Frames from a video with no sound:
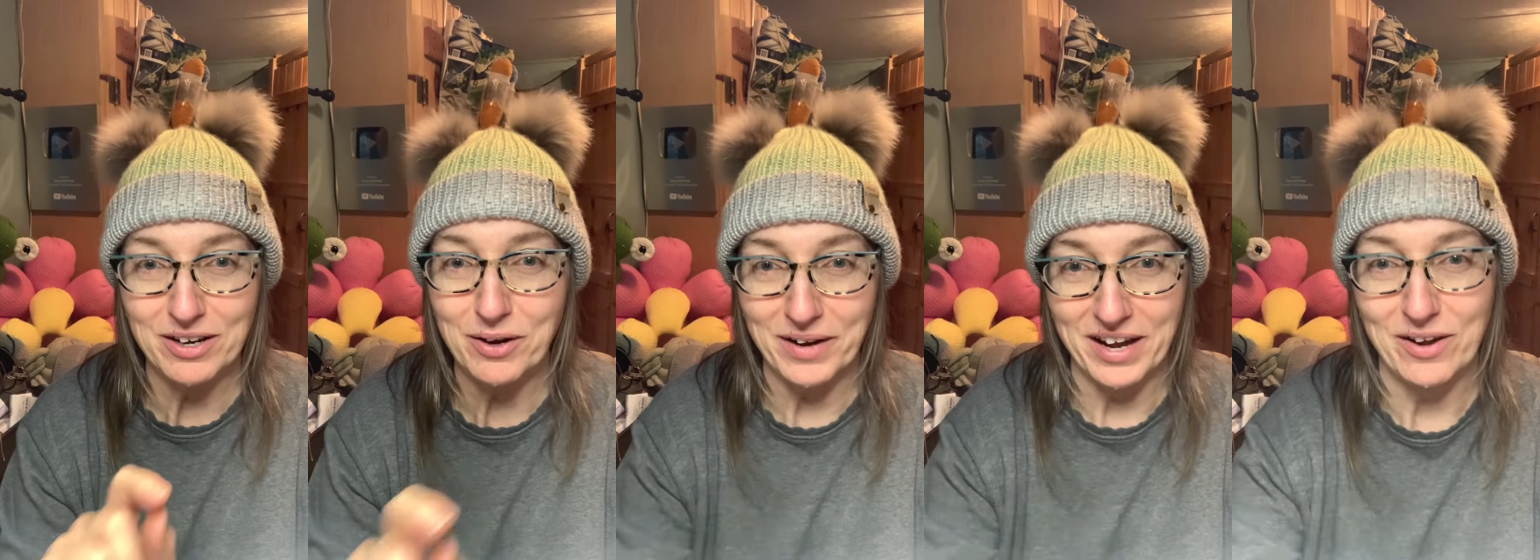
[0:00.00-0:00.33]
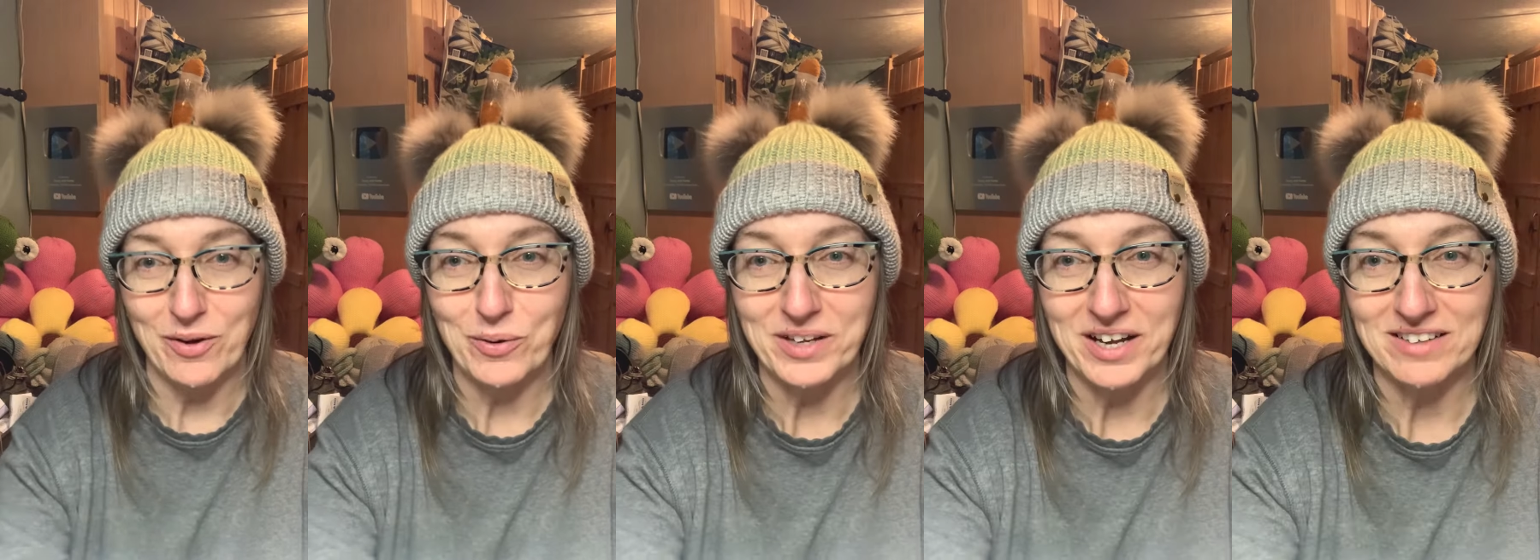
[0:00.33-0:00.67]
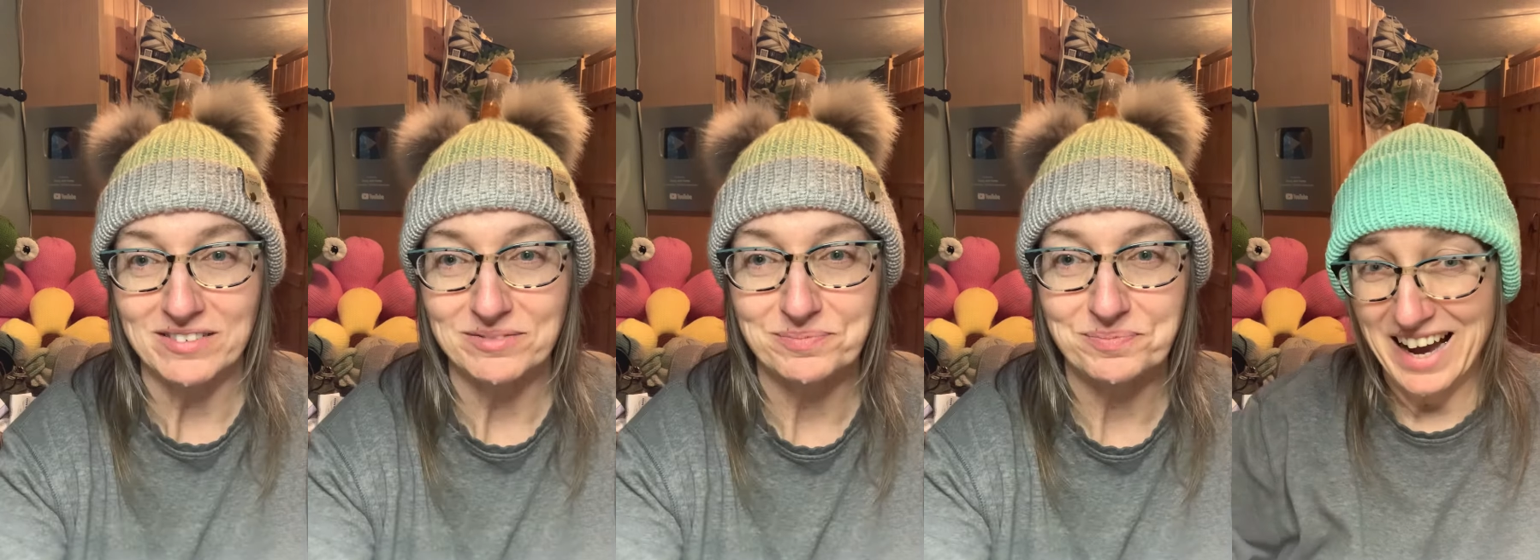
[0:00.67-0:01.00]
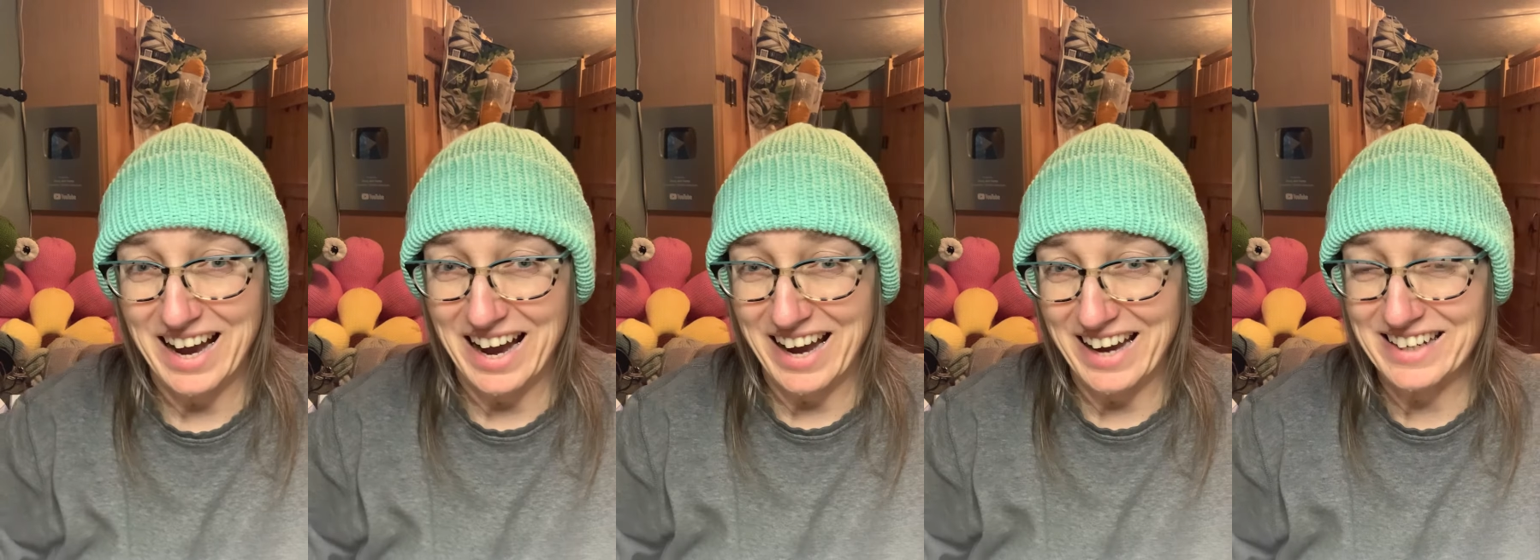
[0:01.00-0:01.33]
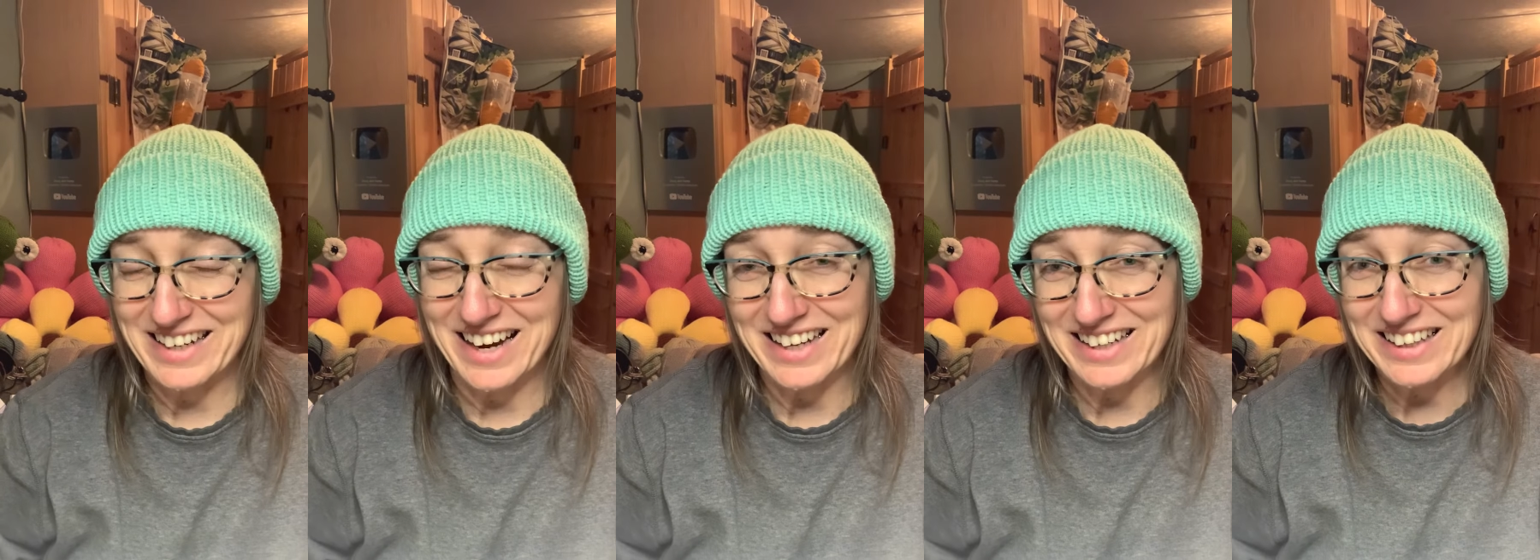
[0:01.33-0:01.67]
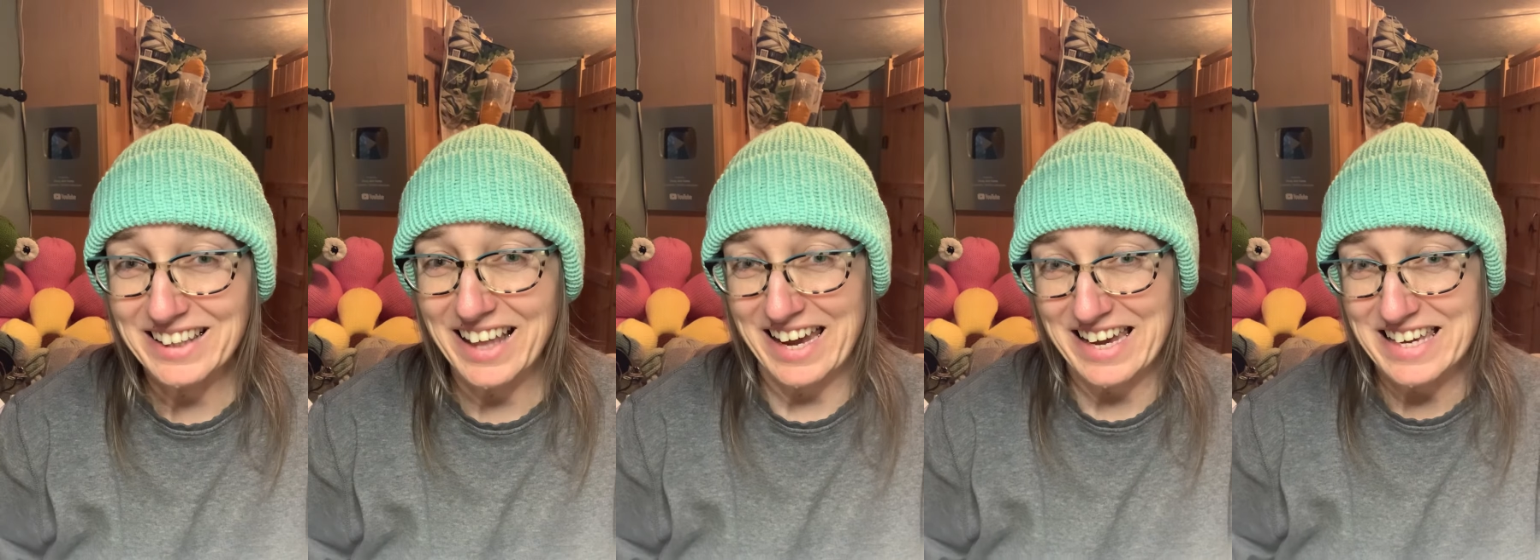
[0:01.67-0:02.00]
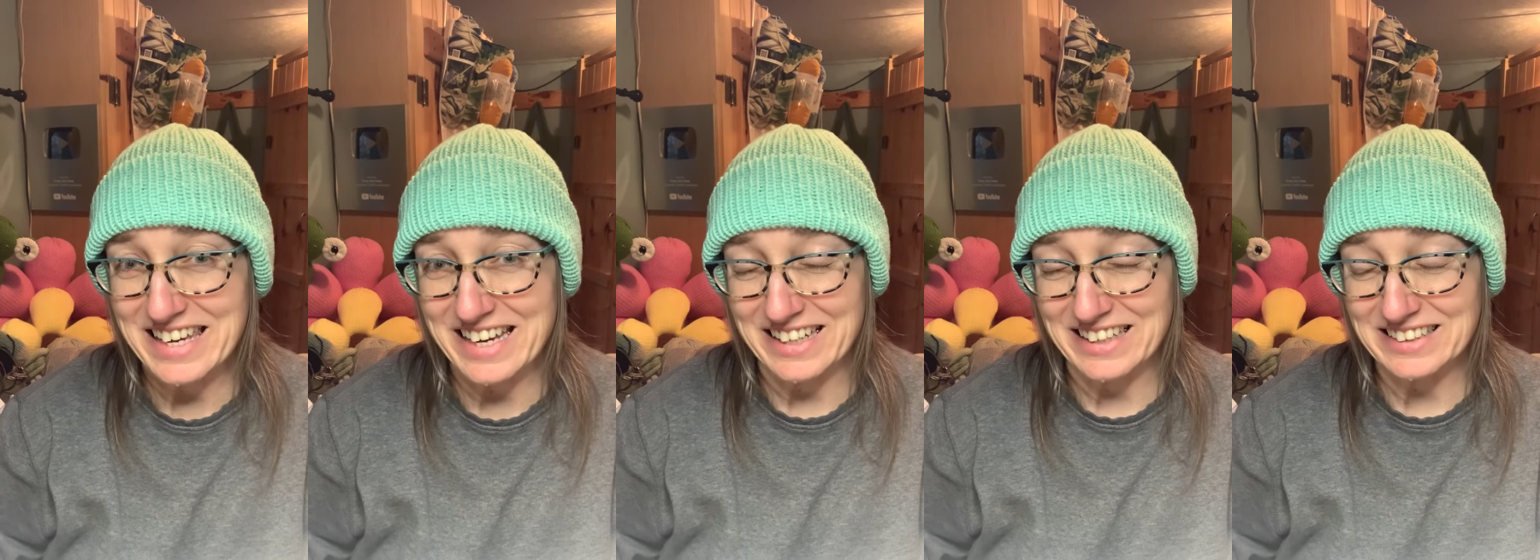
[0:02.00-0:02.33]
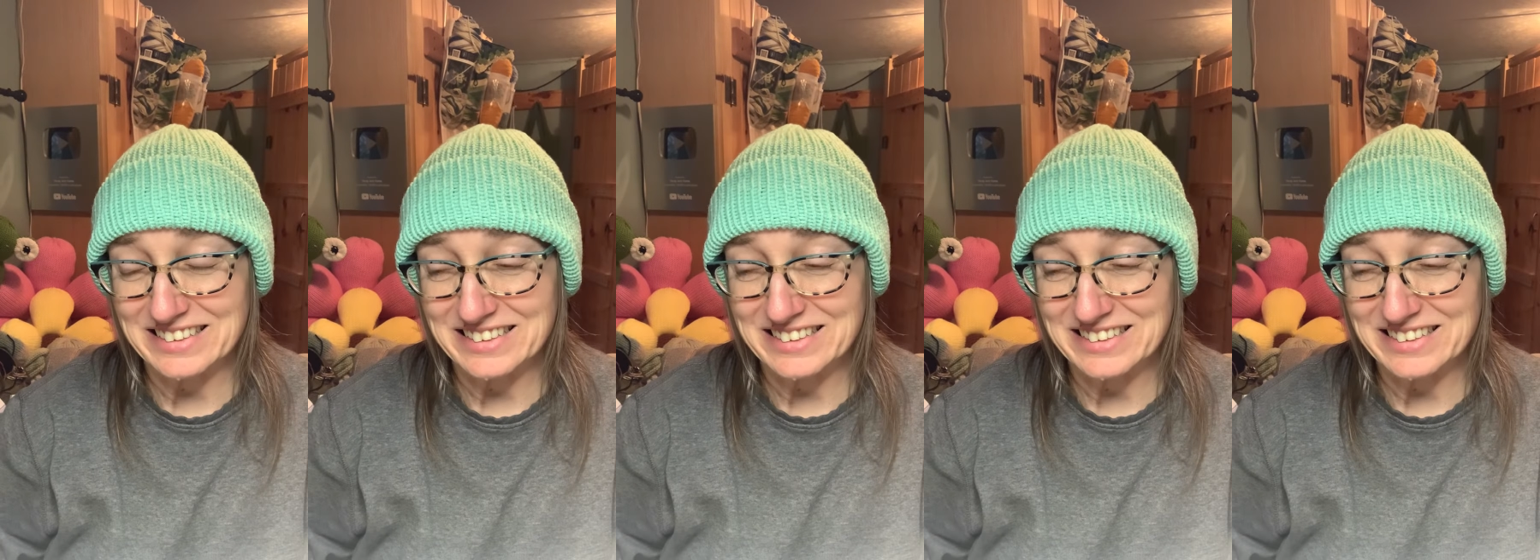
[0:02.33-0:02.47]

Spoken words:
Okay, hold on. I kind of like it.